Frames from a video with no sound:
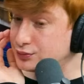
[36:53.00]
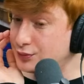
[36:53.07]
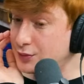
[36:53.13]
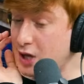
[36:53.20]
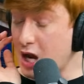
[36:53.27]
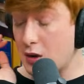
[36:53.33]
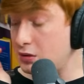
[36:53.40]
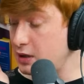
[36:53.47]

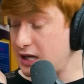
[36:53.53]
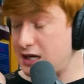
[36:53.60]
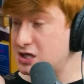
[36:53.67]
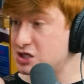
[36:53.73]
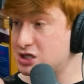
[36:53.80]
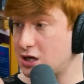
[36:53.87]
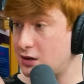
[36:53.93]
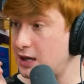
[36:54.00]
no, he
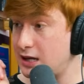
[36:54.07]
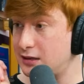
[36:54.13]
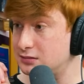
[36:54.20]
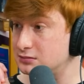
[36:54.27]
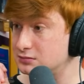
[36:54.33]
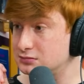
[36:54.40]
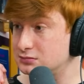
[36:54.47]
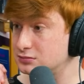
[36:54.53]
didn't show up,
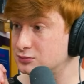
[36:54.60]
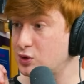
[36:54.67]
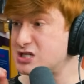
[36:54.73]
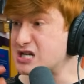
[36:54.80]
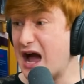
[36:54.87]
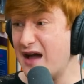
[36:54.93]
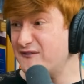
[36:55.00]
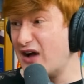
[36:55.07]
which
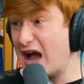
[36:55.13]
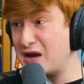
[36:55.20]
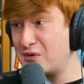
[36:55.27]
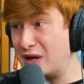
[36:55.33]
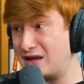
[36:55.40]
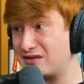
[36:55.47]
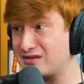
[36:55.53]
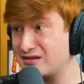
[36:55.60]
I'm fine with.